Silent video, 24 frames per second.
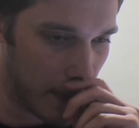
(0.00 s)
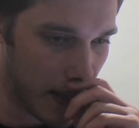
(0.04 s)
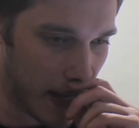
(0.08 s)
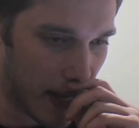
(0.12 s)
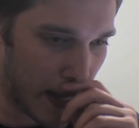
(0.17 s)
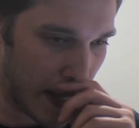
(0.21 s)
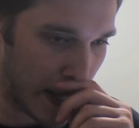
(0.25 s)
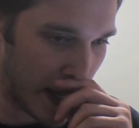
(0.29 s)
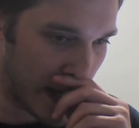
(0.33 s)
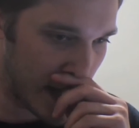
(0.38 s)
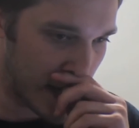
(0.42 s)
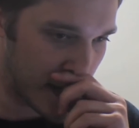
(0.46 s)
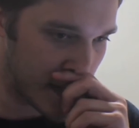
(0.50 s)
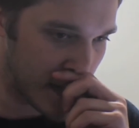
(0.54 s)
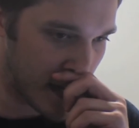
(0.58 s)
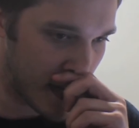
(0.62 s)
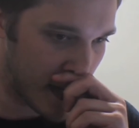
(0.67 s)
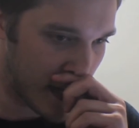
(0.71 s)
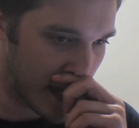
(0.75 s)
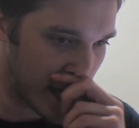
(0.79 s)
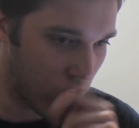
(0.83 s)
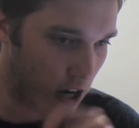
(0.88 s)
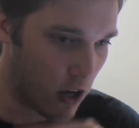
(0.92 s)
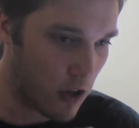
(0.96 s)
and
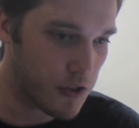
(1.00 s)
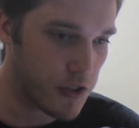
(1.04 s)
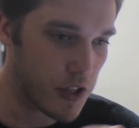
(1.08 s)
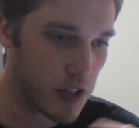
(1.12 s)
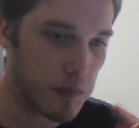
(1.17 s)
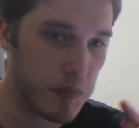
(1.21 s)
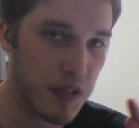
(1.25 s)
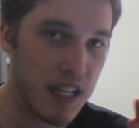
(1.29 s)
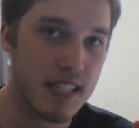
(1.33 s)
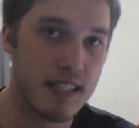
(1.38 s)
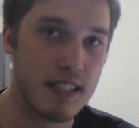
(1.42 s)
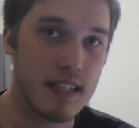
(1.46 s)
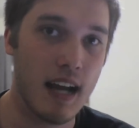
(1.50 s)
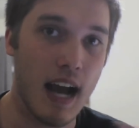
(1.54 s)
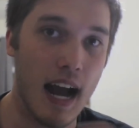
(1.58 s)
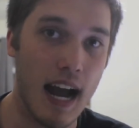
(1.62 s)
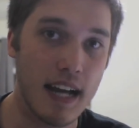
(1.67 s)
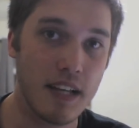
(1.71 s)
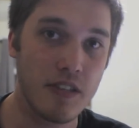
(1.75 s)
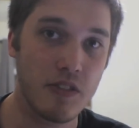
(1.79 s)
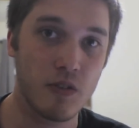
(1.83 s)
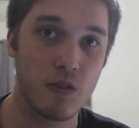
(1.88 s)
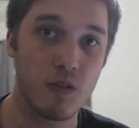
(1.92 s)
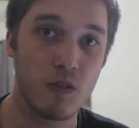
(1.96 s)
uh, it all took place in high
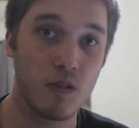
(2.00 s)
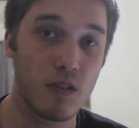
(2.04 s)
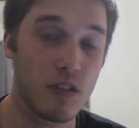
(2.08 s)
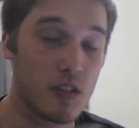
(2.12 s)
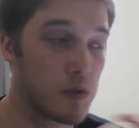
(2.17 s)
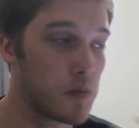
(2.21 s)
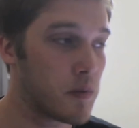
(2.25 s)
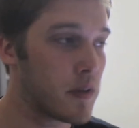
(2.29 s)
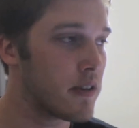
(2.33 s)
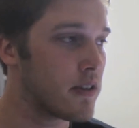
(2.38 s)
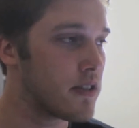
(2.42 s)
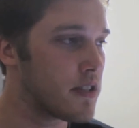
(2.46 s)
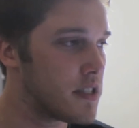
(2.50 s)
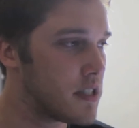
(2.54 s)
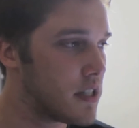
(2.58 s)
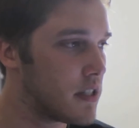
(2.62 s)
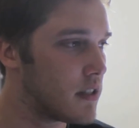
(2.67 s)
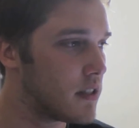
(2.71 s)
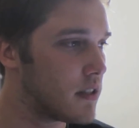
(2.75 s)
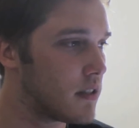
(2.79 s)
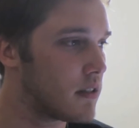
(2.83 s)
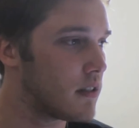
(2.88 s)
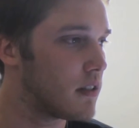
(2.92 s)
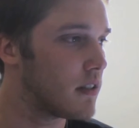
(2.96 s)
school because we were
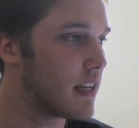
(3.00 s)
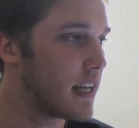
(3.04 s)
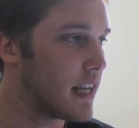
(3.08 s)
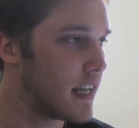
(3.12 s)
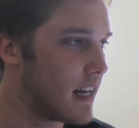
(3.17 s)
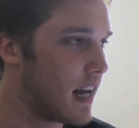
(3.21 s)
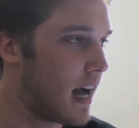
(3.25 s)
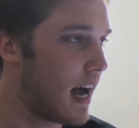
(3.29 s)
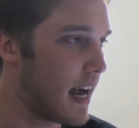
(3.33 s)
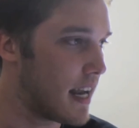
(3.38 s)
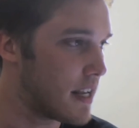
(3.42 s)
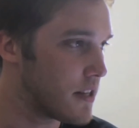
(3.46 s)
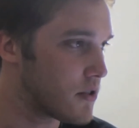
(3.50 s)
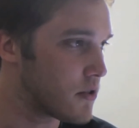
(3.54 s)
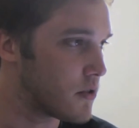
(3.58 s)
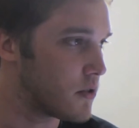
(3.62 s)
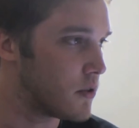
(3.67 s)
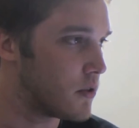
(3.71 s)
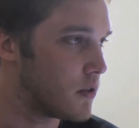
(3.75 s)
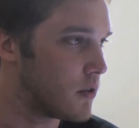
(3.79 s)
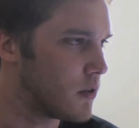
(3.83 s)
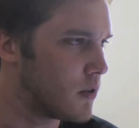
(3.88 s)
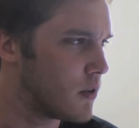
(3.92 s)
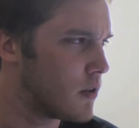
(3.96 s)
still in high
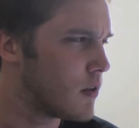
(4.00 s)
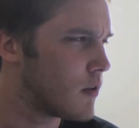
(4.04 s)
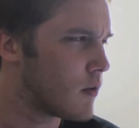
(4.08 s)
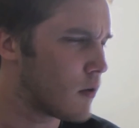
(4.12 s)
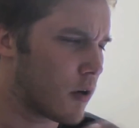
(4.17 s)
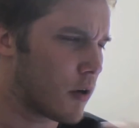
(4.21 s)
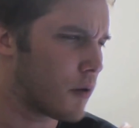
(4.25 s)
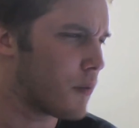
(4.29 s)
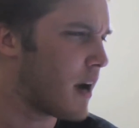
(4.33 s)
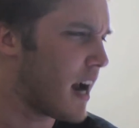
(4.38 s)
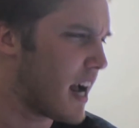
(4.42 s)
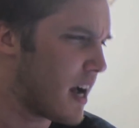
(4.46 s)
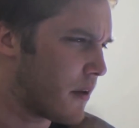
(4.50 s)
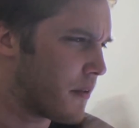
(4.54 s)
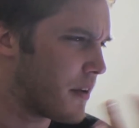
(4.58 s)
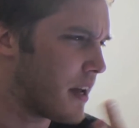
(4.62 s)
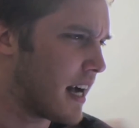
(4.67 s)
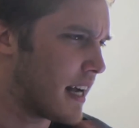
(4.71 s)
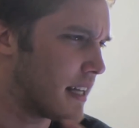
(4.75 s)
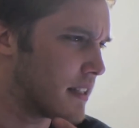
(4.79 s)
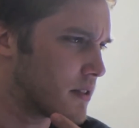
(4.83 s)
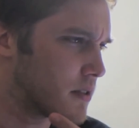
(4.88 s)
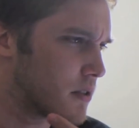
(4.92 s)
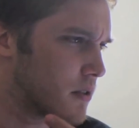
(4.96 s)
school or around
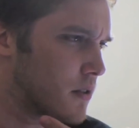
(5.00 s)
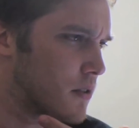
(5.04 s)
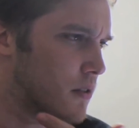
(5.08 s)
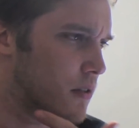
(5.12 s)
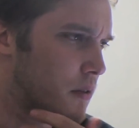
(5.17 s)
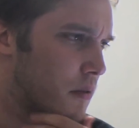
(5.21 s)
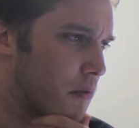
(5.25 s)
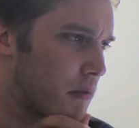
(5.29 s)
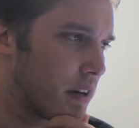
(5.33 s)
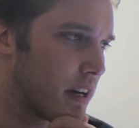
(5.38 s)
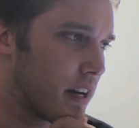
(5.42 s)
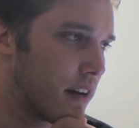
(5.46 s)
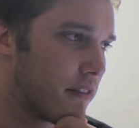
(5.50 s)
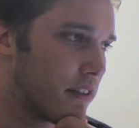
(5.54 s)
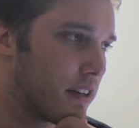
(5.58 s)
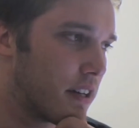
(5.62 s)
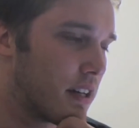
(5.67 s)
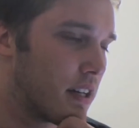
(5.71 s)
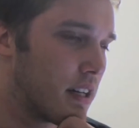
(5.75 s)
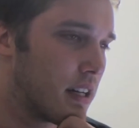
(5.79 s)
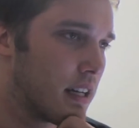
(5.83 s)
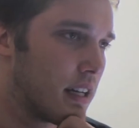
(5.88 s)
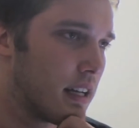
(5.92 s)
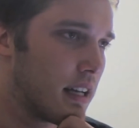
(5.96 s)
high school, whatever.